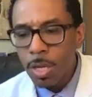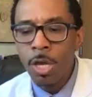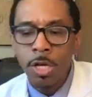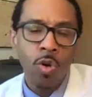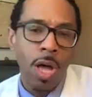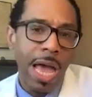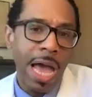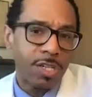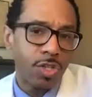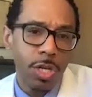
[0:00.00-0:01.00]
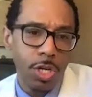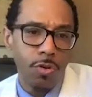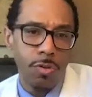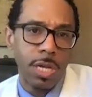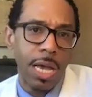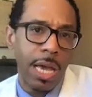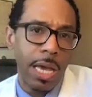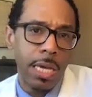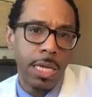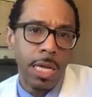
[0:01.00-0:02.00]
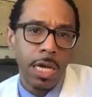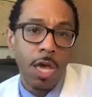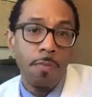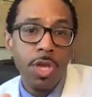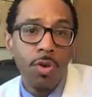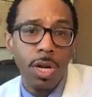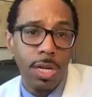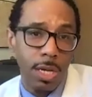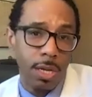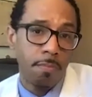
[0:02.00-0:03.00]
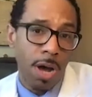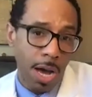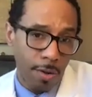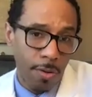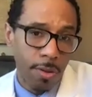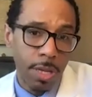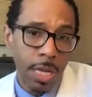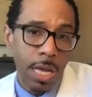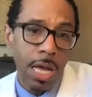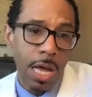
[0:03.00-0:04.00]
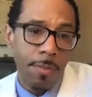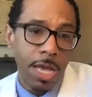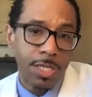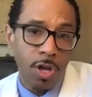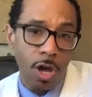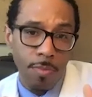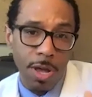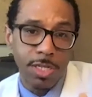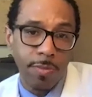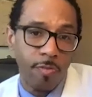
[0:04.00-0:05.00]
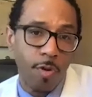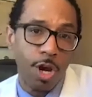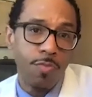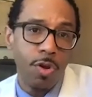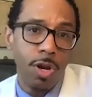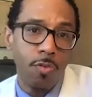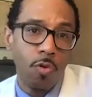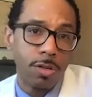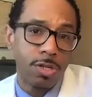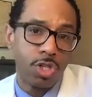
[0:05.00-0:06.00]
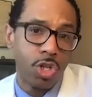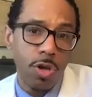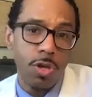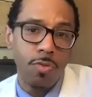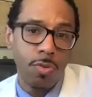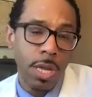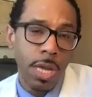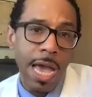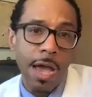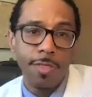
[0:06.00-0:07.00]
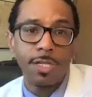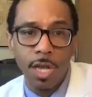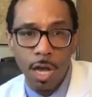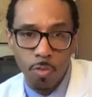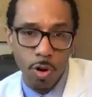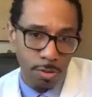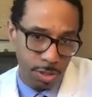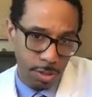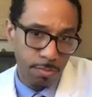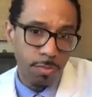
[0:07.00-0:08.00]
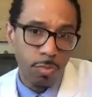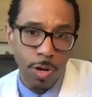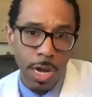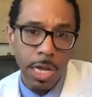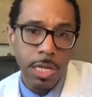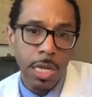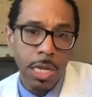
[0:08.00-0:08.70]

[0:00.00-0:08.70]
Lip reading: So I'll actually use a community model and talk about some of our community work to show you how this hub works, right?